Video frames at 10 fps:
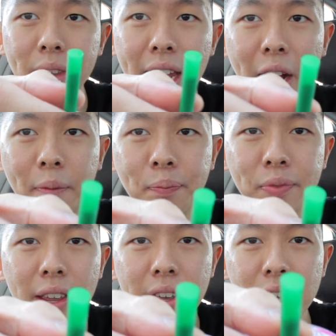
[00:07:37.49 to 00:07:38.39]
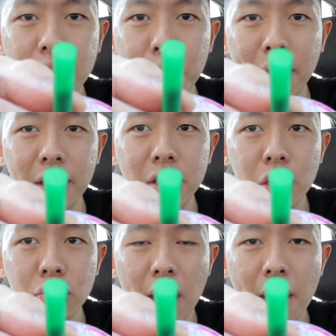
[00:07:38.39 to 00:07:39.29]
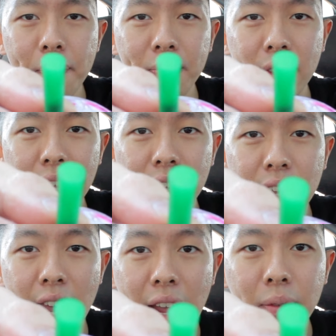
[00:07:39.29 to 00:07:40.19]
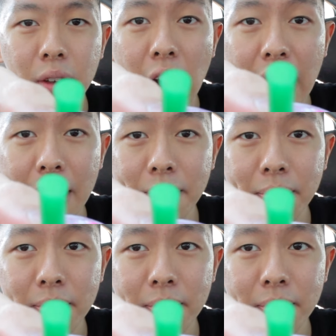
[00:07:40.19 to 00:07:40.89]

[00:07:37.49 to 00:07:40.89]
Here, do you want to use the straw? Okay, got it?